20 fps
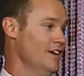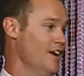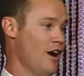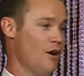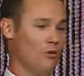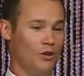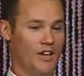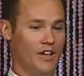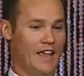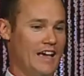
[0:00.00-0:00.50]
I
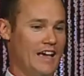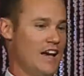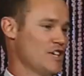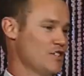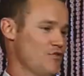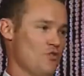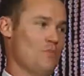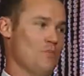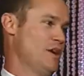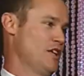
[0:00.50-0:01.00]
would
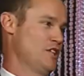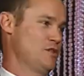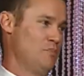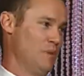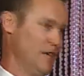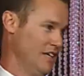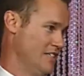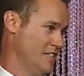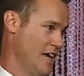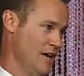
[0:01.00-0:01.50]
asked for a much
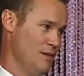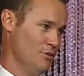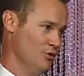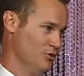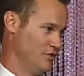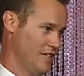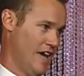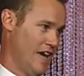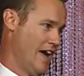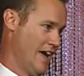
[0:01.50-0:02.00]
bigger
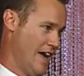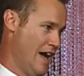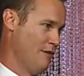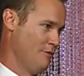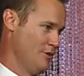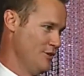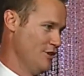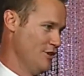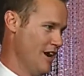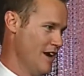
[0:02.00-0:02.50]
table to hang out
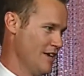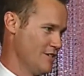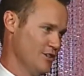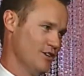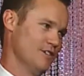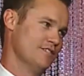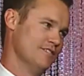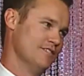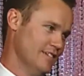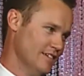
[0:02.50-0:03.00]
with you guys
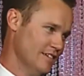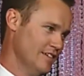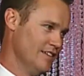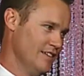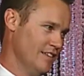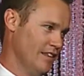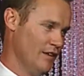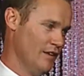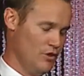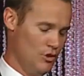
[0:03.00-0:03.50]
on.
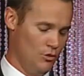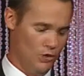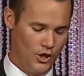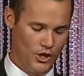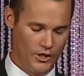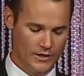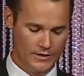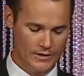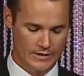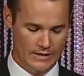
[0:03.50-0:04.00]
Love your
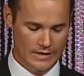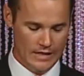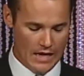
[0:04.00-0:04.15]
work.